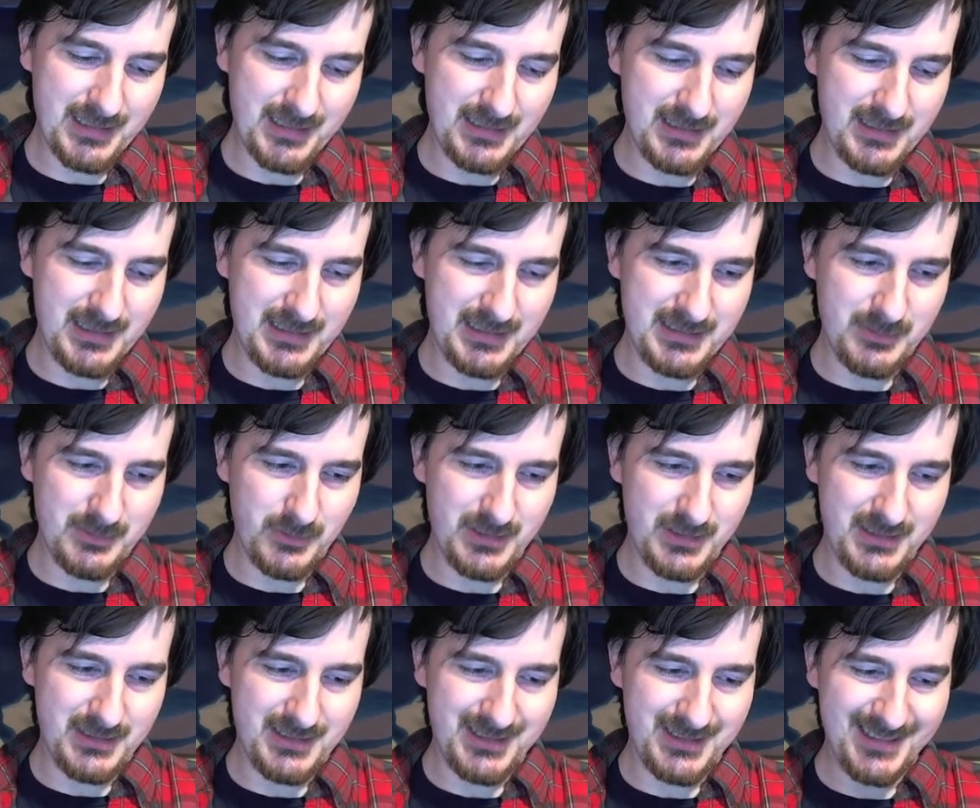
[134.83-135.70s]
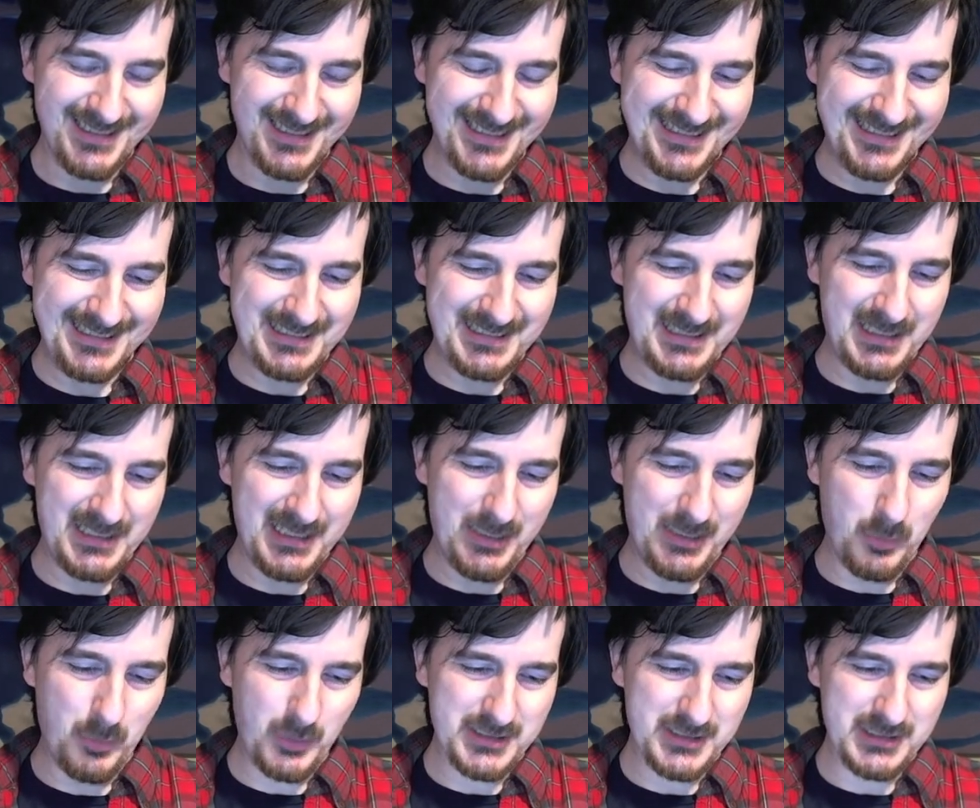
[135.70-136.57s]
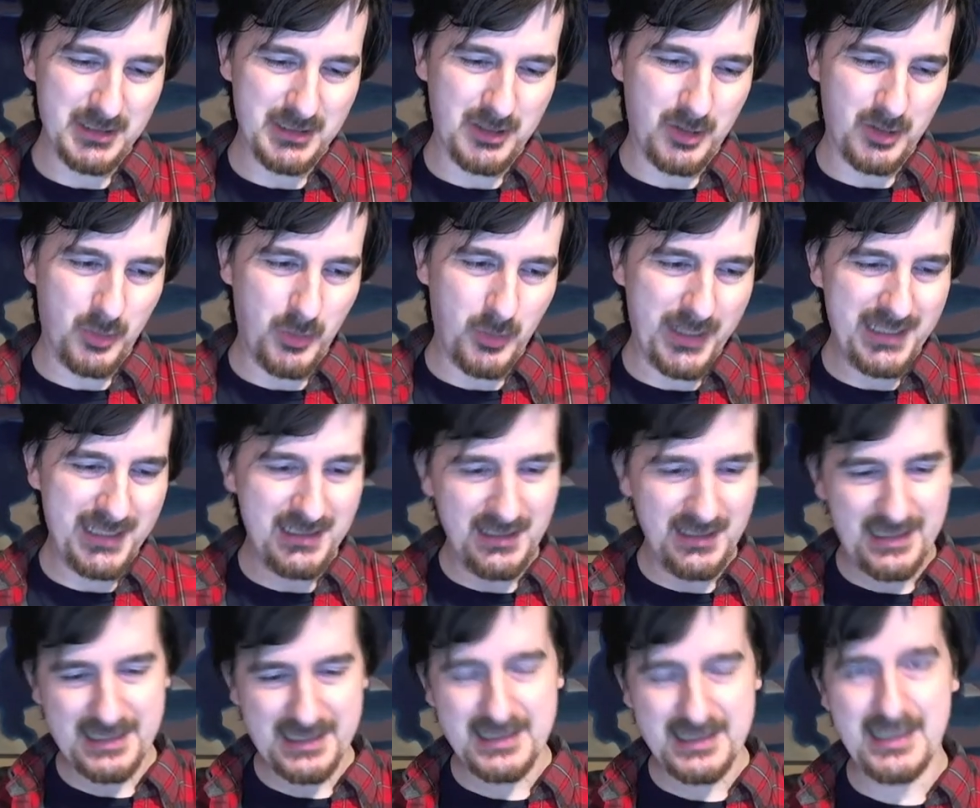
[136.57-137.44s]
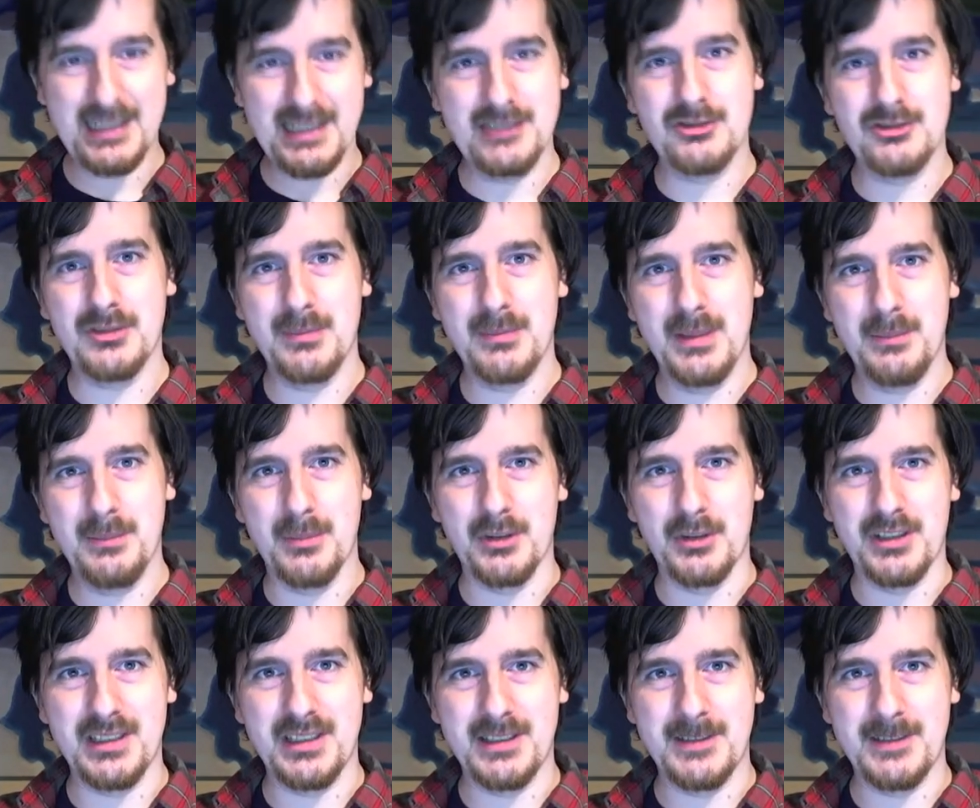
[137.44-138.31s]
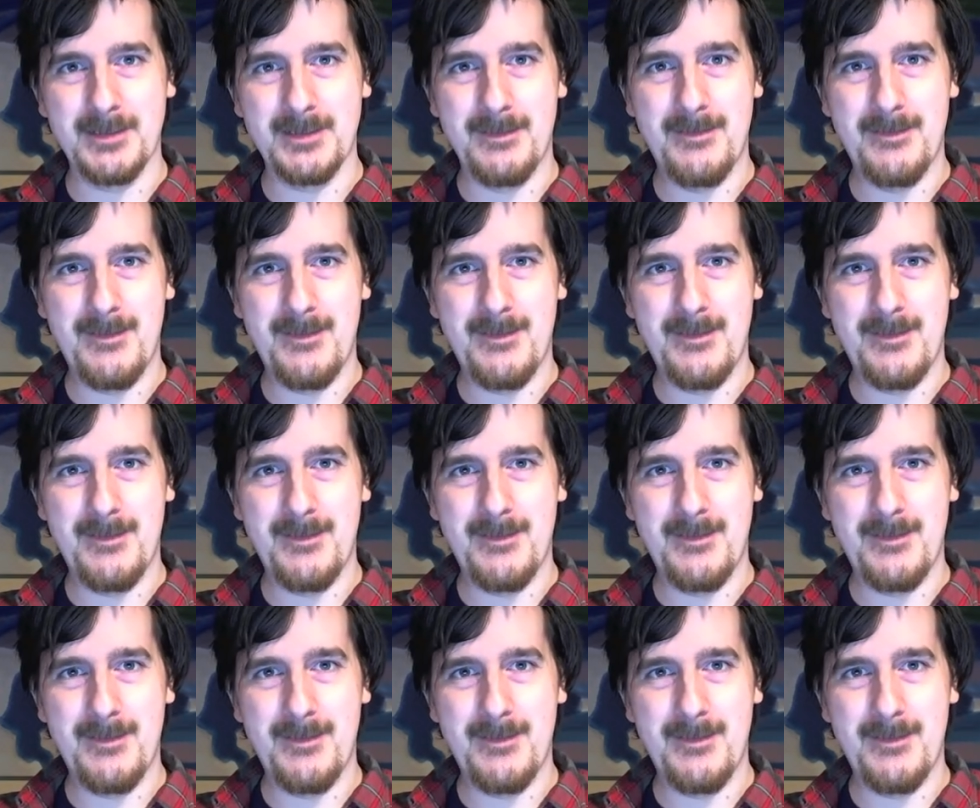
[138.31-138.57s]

It wasn't quite like I remembered it.